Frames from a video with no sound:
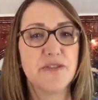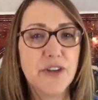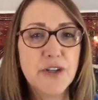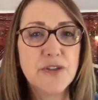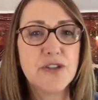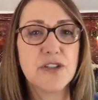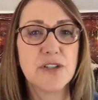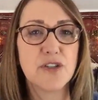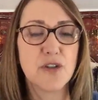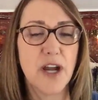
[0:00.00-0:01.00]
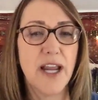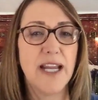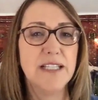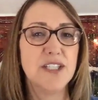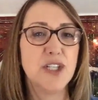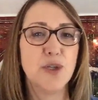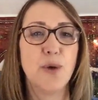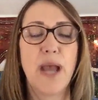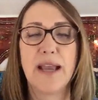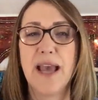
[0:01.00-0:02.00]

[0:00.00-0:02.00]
first trying to